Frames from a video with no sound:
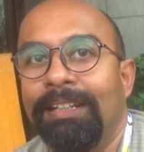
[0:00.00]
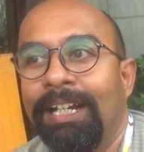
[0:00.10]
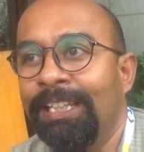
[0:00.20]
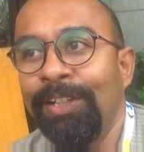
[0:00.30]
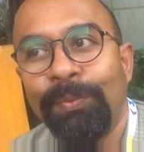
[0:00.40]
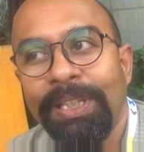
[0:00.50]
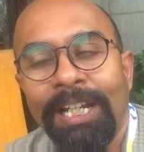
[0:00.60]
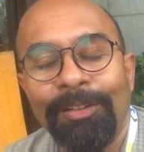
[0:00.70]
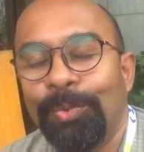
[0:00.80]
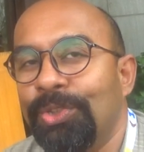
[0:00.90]
I think we
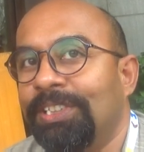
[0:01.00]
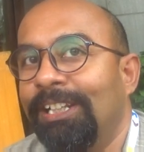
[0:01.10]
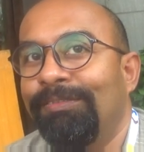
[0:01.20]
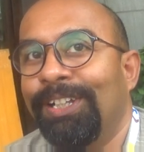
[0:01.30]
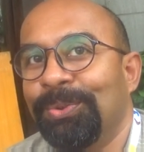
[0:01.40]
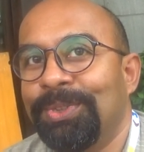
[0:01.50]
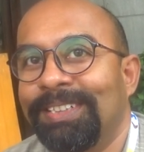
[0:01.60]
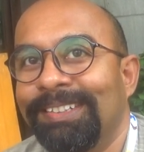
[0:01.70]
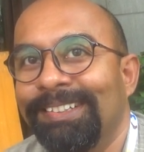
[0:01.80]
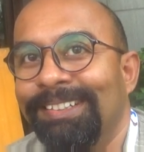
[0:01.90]
had more
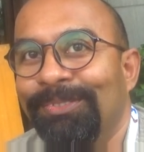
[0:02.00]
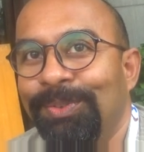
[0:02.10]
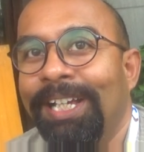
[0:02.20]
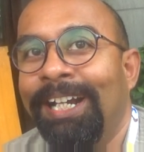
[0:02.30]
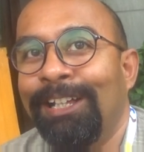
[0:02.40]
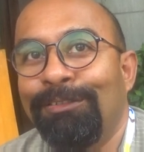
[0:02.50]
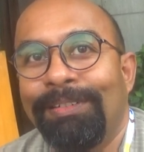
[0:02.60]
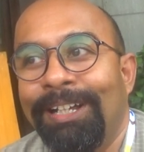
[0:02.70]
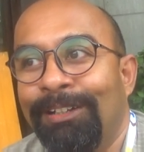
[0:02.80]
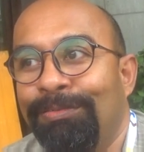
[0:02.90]
self-doubts. We had
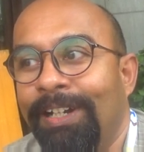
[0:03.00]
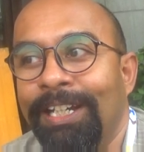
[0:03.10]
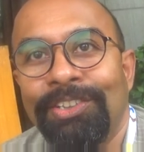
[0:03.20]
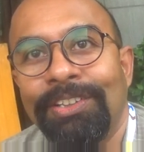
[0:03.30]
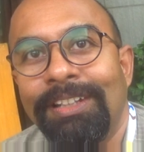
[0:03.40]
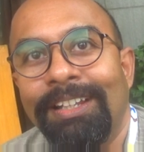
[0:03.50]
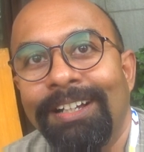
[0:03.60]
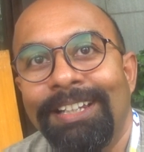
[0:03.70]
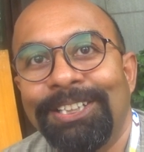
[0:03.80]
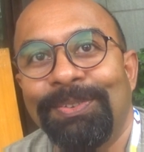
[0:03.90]
our fights on the
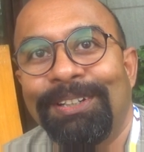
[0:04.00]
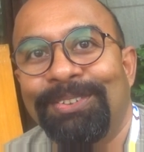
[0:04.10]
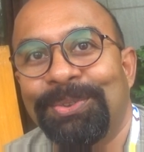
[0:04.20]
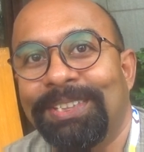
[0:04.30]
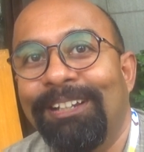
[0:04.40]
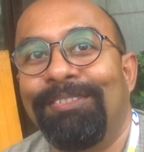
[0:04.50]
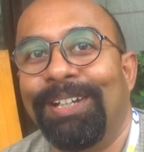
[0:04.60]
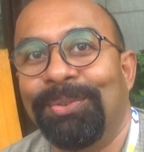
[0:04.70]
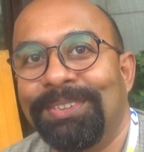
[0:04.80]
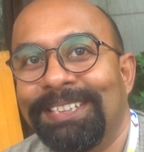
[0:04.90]
LUG list were through
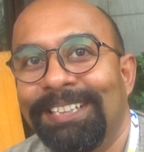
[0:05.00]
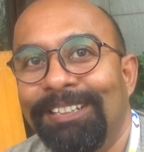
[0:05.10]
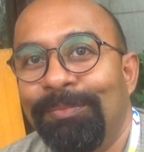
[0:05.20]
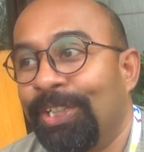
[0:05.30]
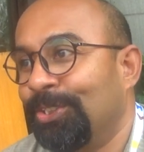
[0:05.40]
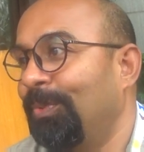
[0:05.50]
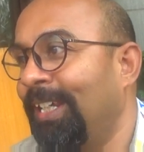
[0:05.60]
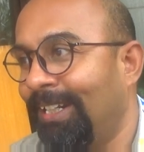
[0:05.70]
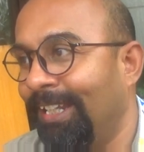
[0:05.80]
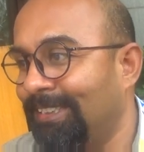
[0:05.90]
self-doubts, because we
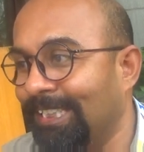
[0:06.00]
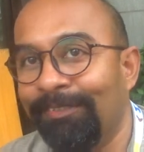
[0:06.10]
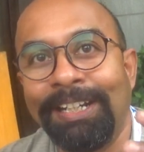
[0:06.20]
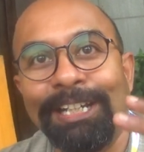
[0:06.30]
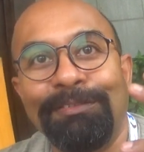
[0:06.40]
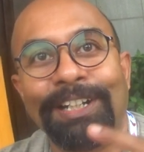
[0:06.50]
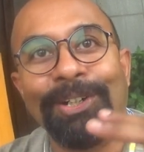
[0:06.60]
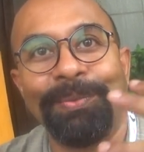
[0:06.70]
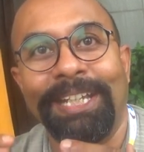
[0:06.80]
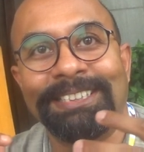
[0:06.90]
had like 7
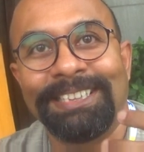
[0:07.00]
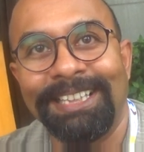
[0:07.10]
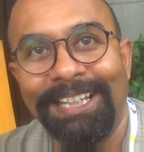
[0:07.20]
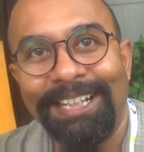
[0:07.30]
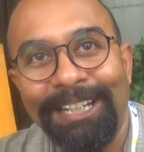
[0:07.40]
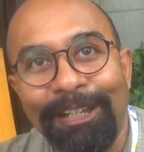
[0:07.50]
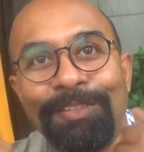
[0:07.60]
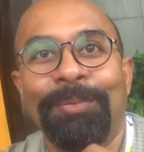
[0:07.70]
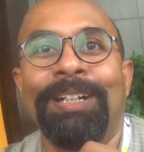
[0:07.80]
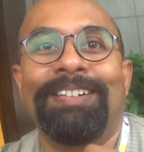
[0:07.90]
different ways,
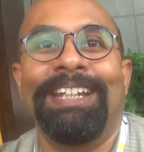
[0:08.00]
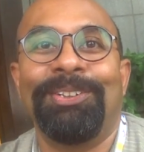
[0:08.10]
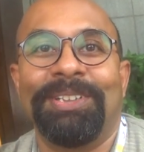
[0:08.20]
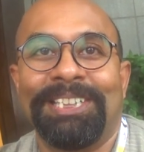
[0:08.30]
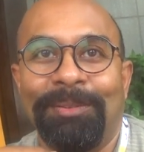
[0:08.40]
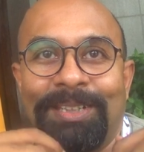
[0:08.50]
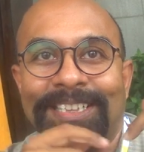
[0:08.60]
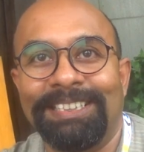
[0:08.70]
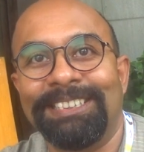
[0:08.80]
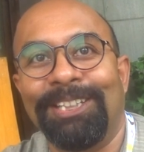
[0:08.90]
everybody trying to establish
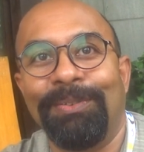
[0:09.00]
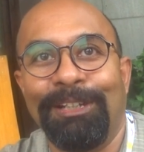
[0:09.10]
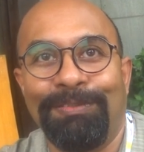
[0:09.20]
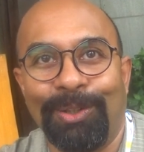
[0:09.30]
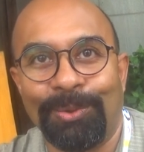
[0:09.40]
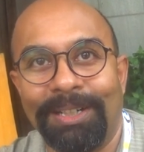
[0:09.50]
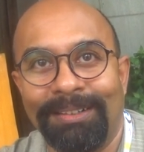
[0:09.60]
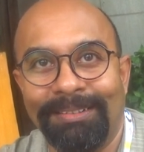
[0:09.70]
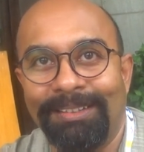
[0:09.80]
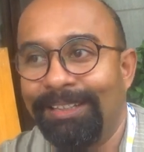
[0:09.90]
this is the way forward.
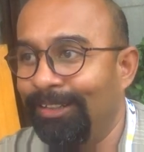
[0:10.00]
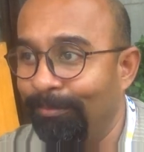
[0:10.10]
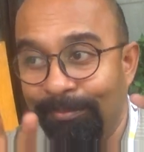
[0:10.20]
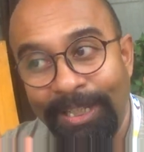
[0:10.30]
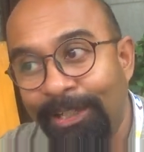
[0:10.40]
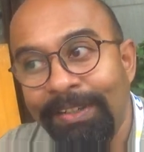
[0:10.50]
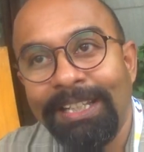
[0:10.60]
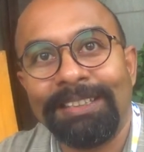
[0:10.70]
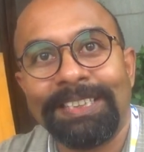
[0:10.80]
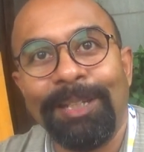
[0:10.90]
Believing
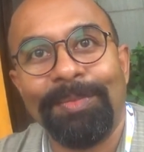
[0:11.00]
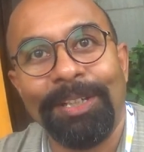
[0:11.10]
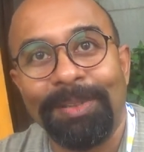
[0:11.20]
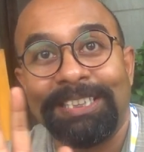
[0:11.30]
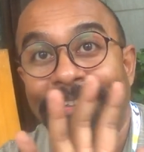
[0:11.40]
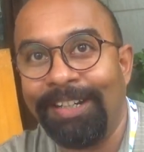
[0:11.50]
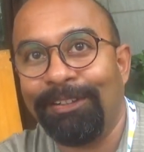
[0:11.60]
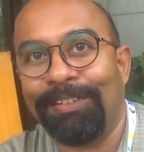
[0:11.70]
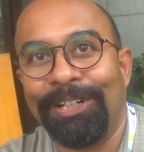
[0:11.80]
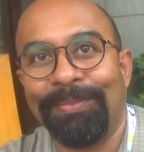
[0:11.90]
in the same thing, but 7
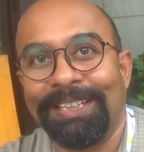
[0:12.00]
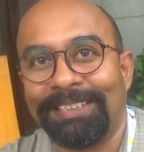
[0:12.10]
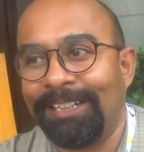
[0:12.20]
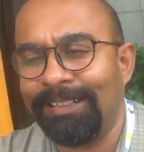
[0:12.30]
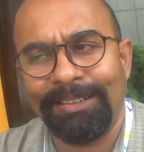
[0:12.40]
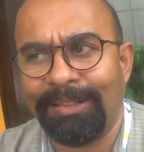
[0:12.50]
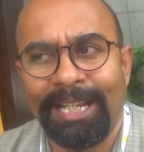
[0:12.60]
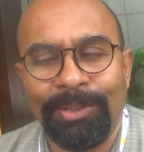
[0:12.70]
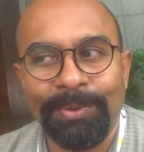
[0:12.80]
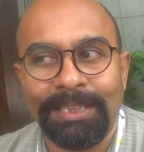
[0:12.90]
different ways, right?
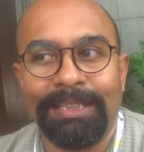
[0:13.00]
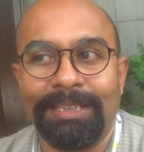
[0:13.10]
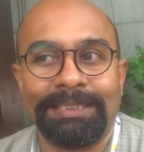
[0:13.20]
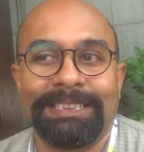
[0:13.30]
I don't think there are